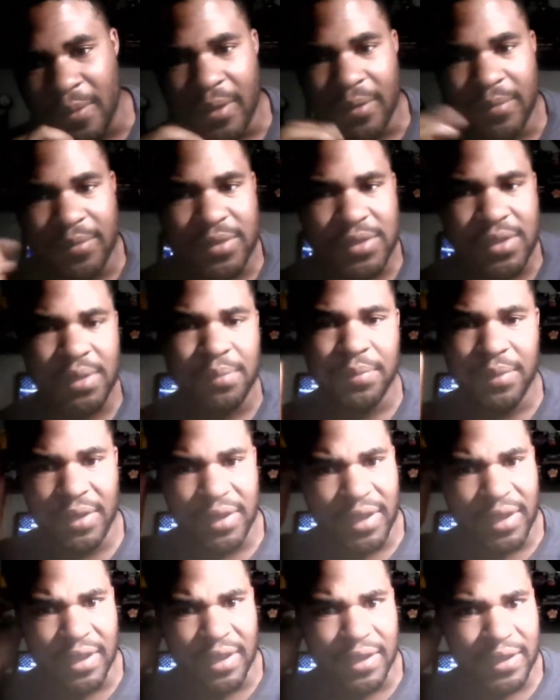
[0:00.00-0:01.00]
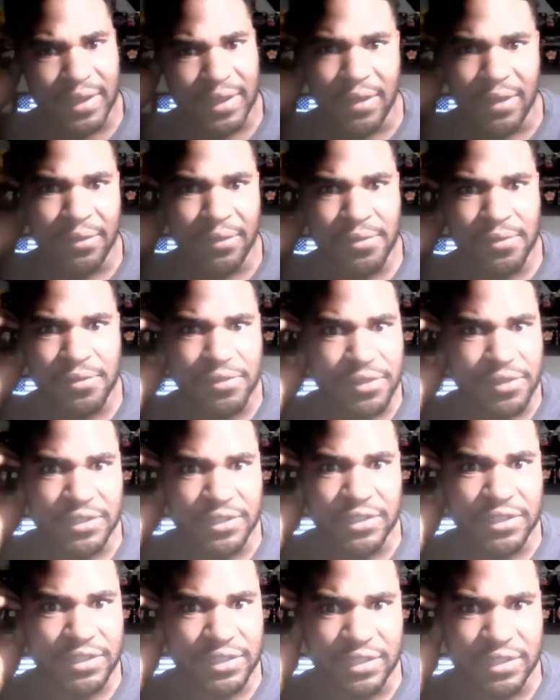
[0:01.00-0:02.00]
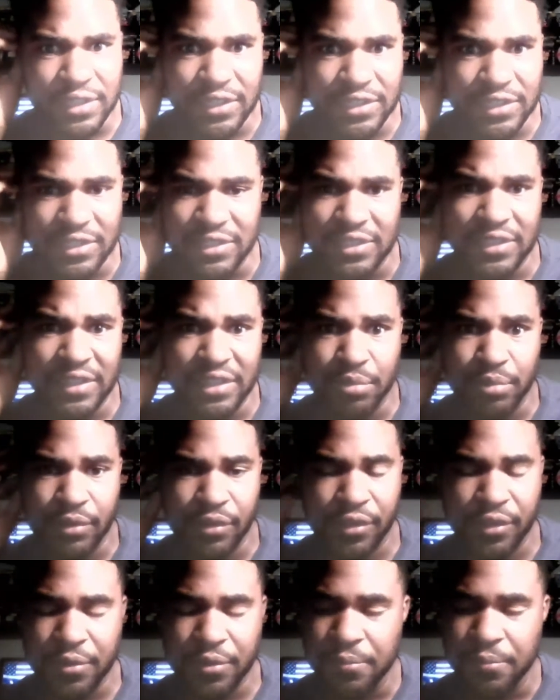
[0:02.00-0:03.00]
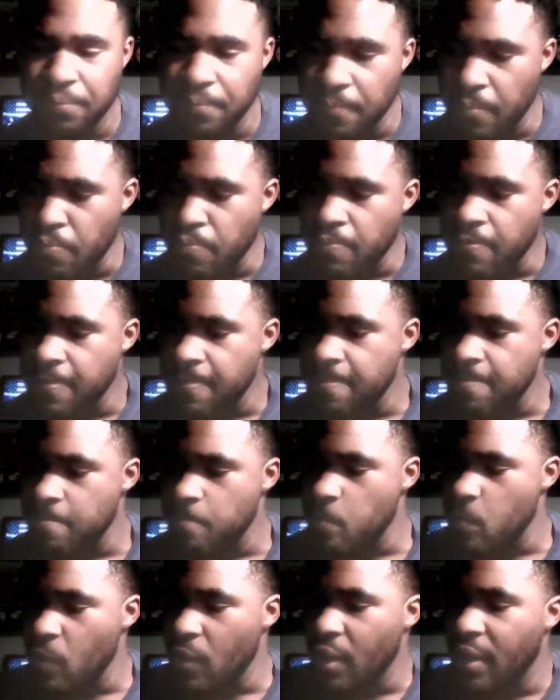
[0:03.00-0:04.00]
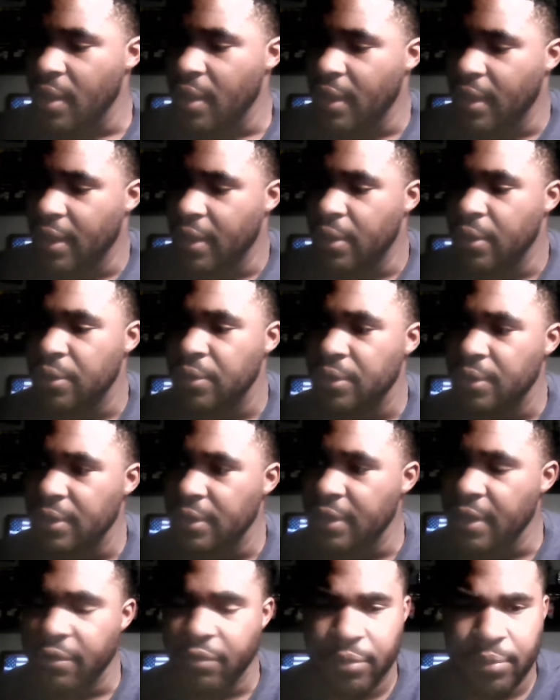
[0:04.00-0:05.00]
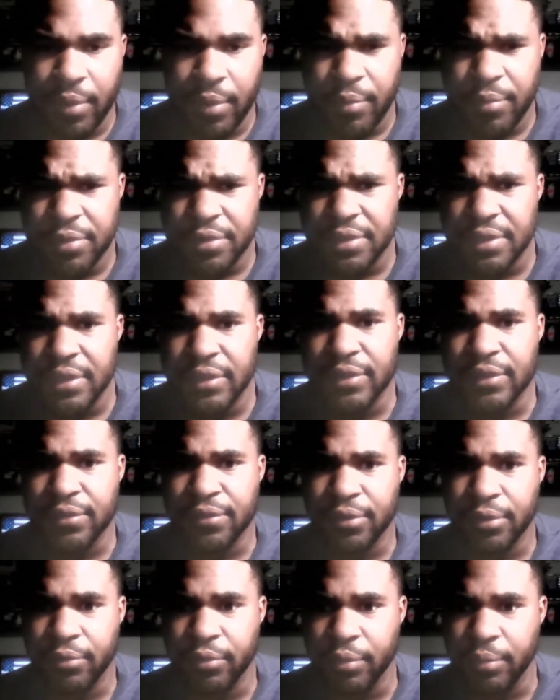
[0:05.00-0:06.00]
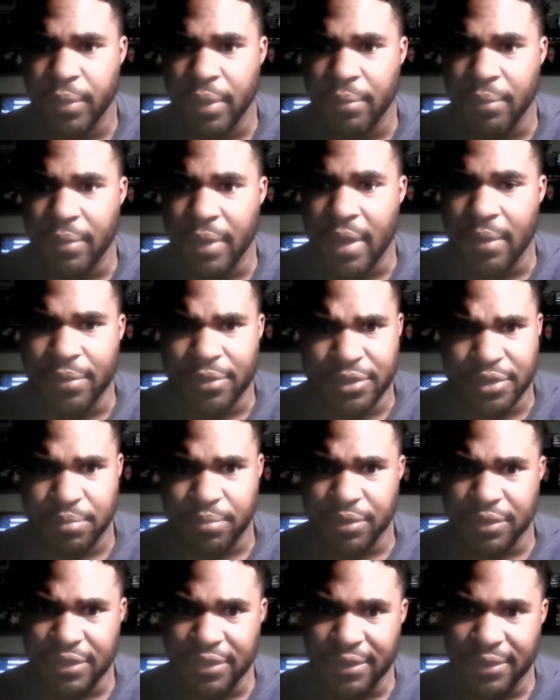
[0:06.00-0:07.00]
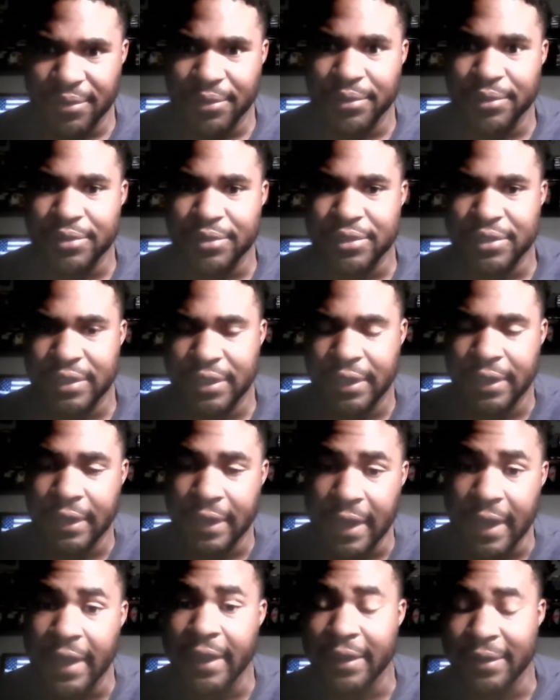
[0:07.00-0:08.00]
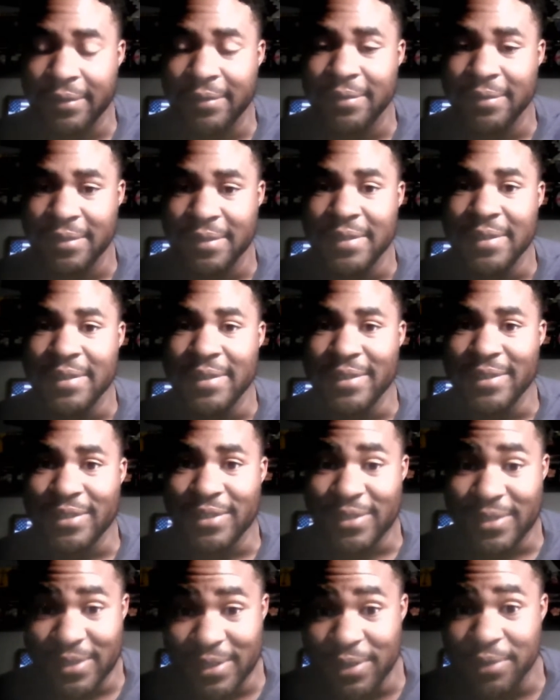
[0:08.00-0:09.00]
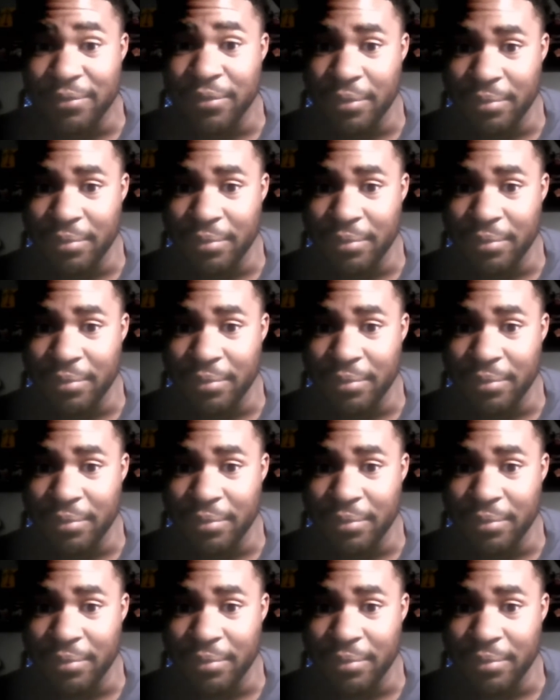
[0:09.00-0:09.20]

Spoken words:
of something, and I don't know, it just sticks with you. And I remember seeing this film with my mom. There's a particular scene I still